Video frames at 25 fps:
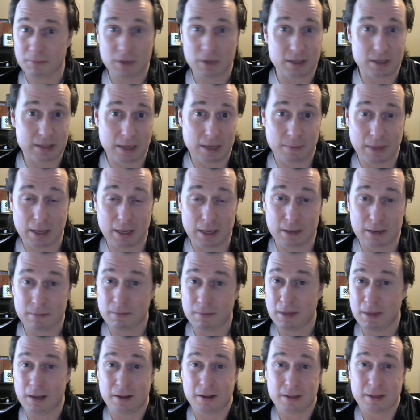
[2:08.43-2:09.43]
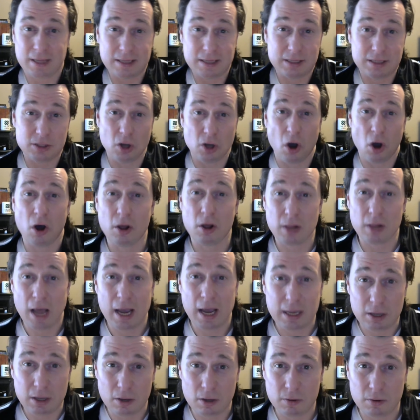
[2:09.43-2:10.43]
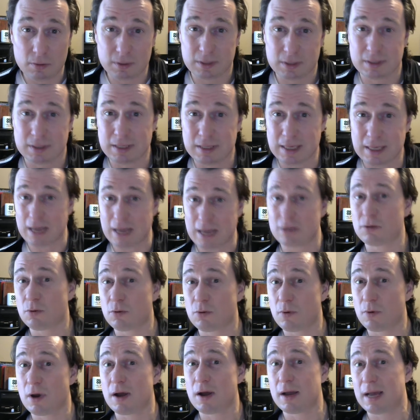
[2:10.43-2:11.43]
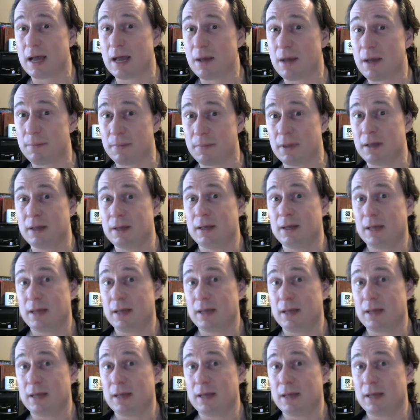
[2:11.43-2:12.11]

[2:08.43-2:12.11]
Because I mean, this is all I use to get to where I am